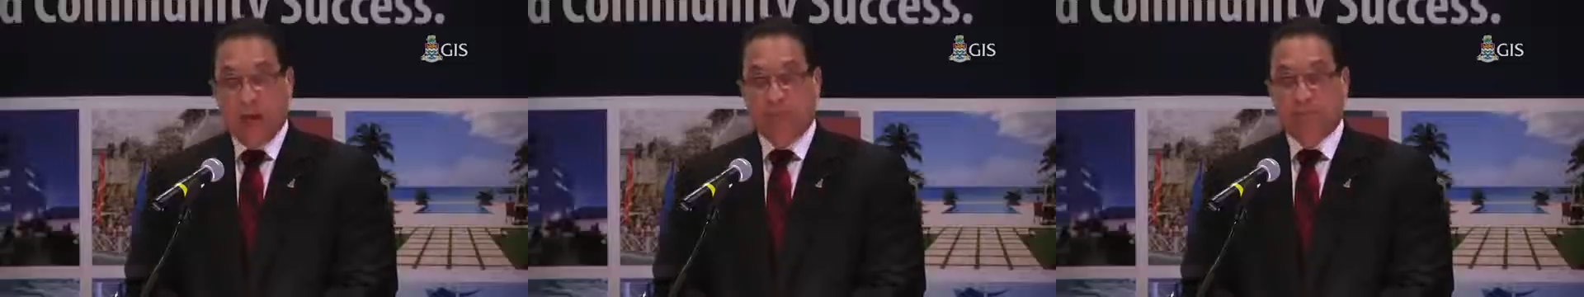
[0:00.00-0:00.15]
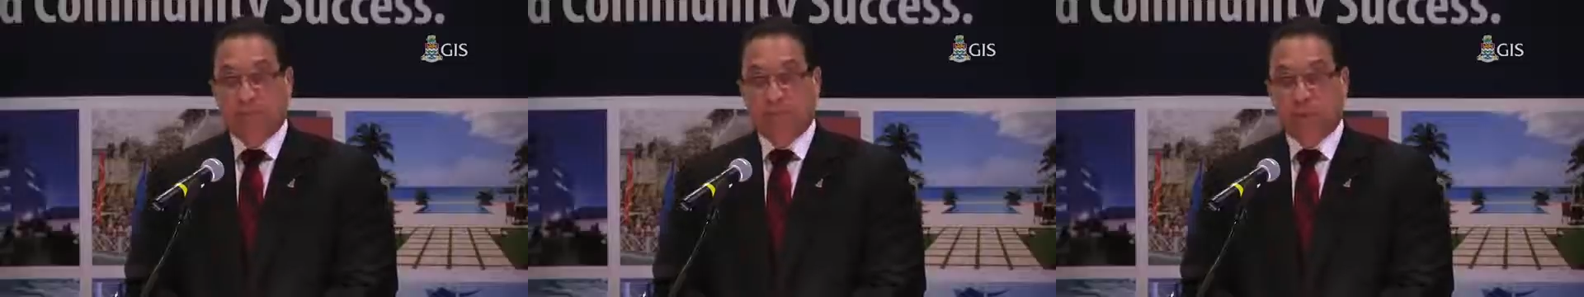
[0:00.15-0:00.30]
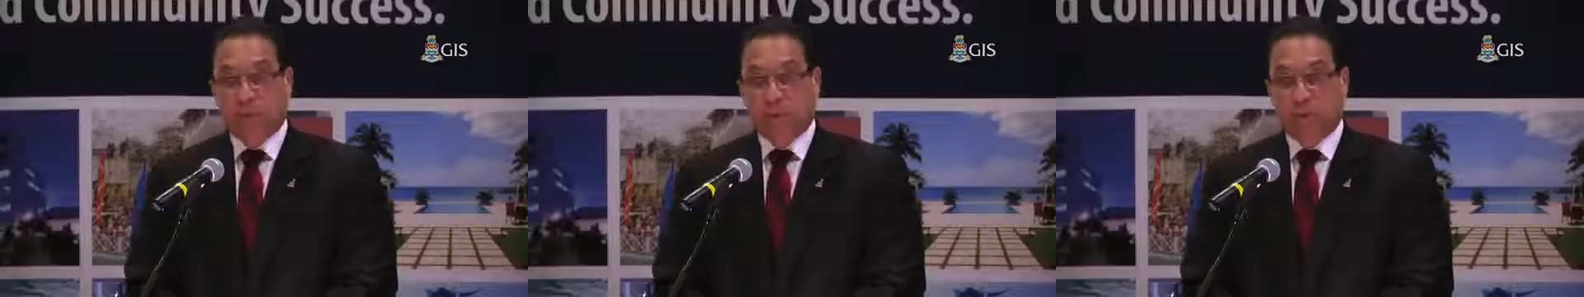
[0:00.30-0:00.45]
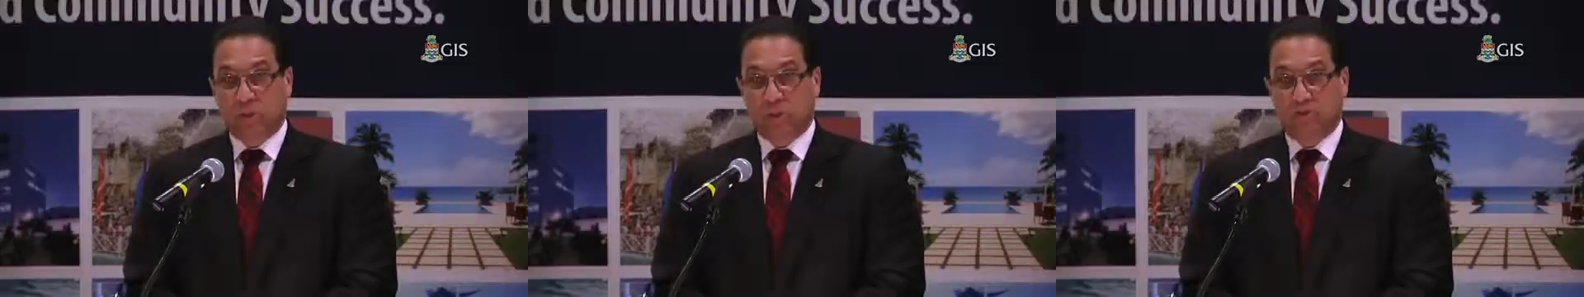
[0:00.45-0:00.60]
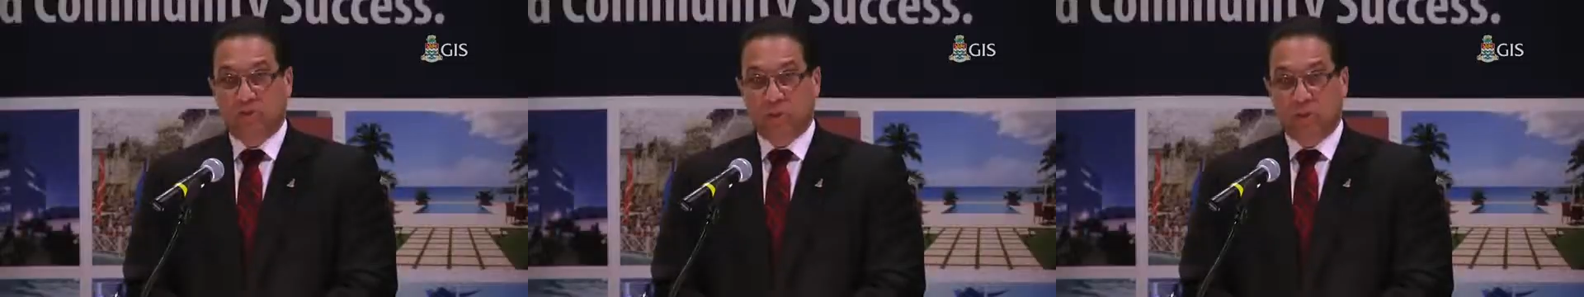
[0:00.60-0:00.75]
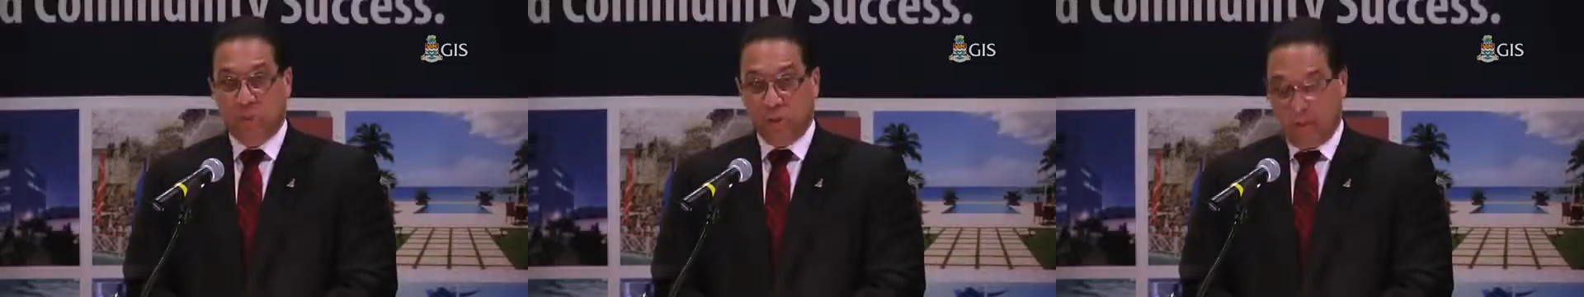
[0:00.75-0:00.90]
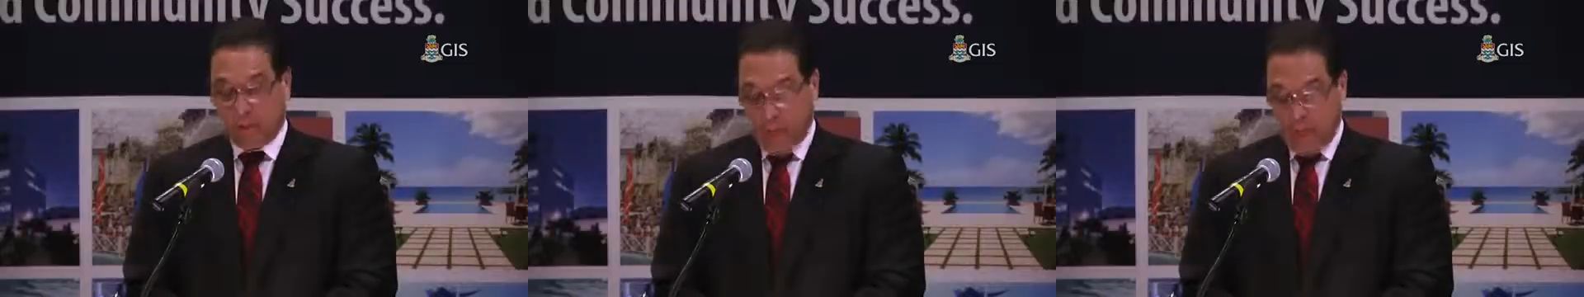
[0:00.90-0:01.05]
As most of
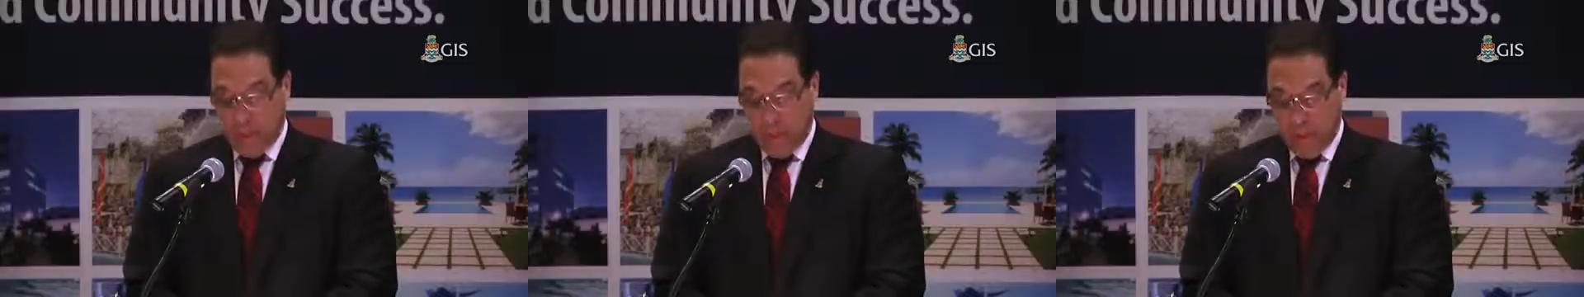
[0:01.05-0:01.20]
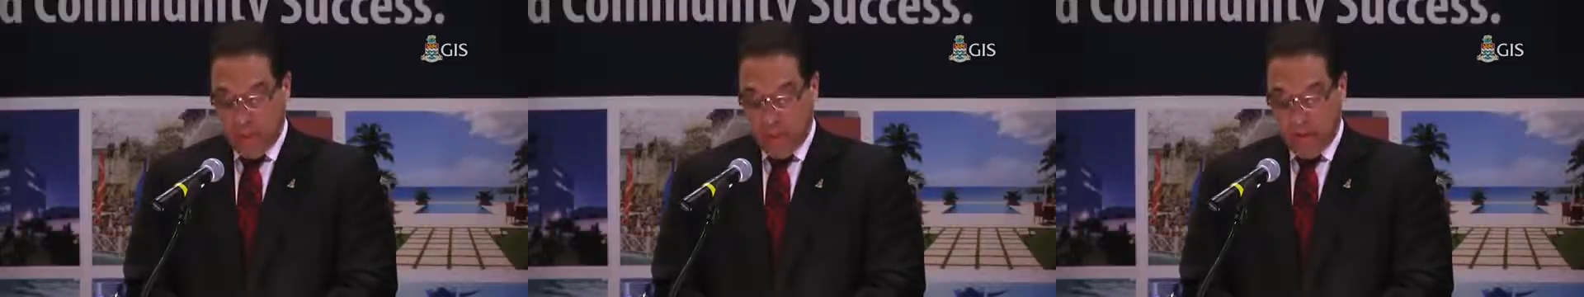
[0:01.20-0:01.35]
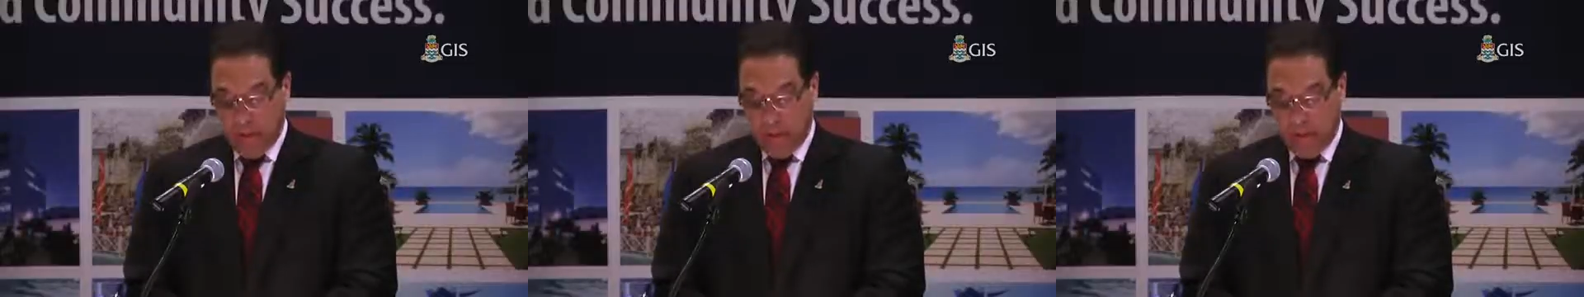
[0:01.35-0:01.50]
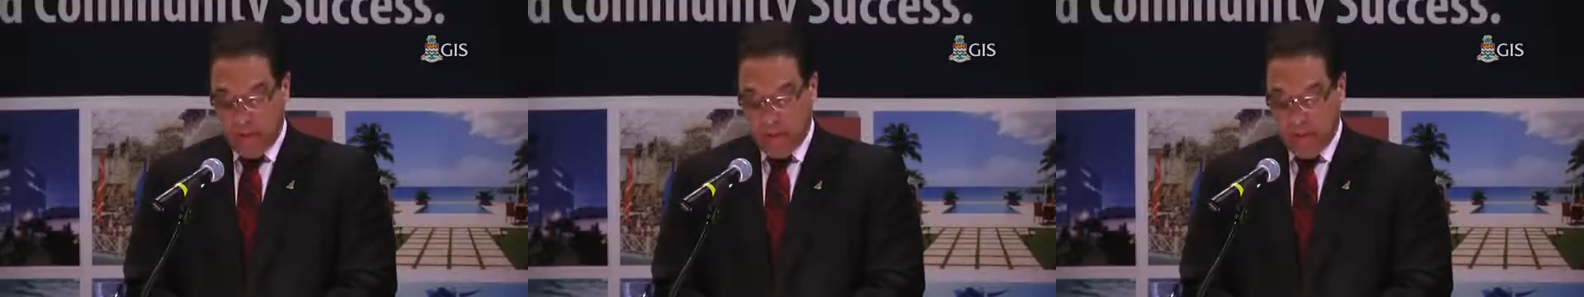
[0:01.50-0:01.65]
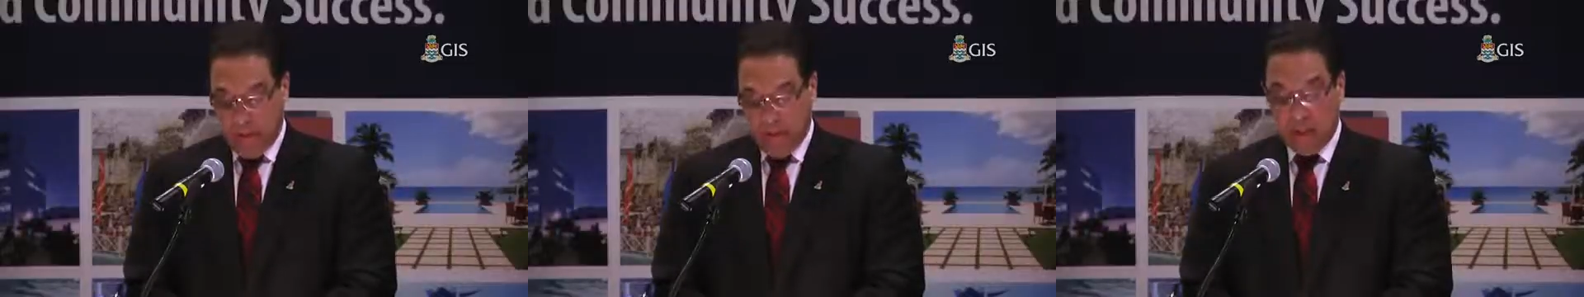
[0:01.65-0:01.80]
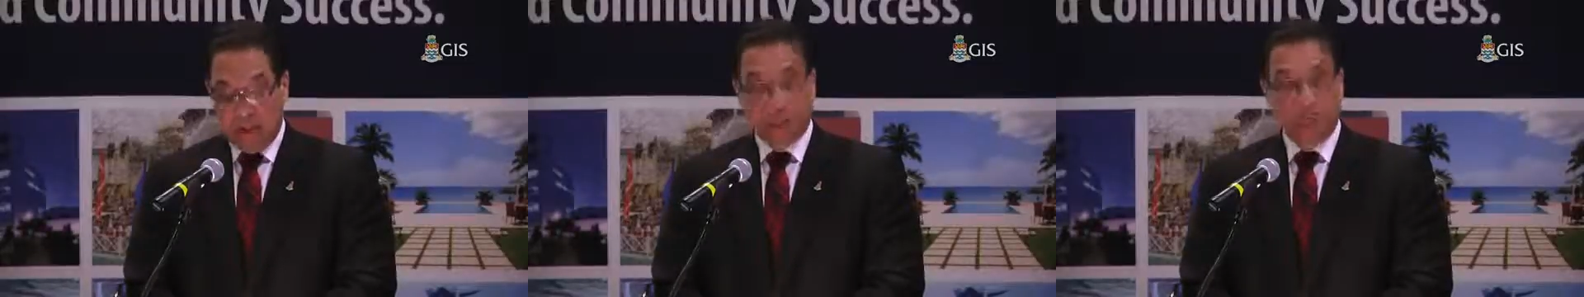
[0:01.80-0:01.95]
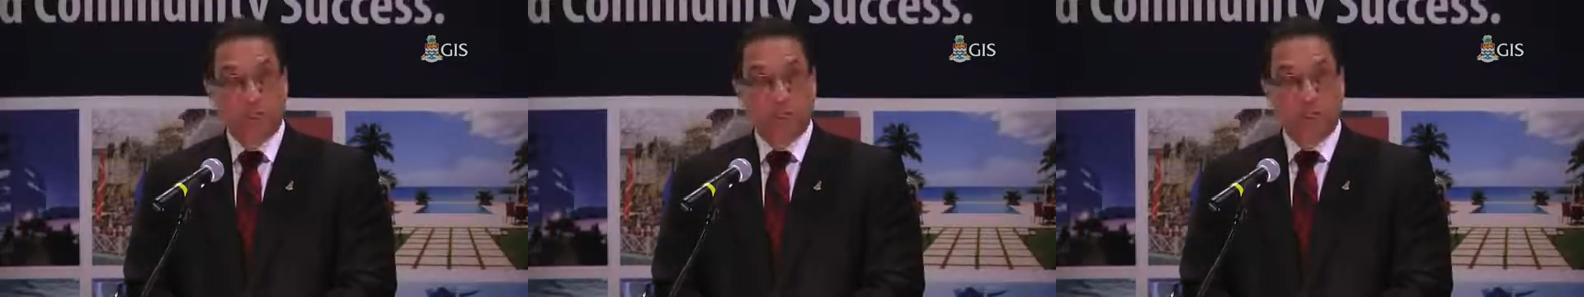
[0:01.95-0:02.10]
you will be aware,
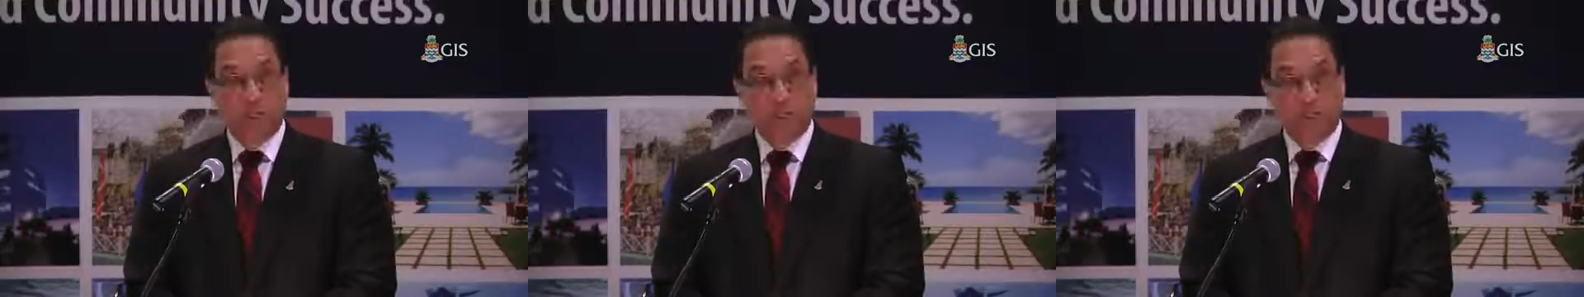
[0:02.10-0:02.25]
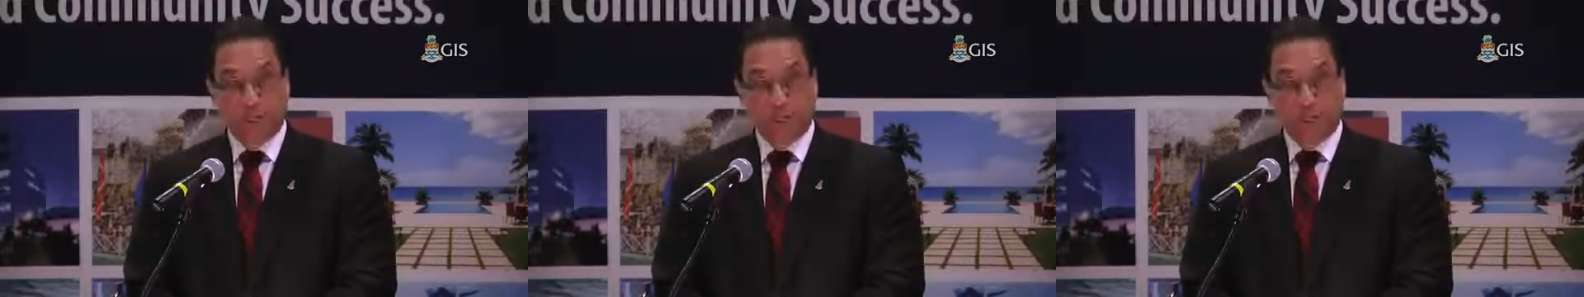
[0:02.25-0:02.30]
there are two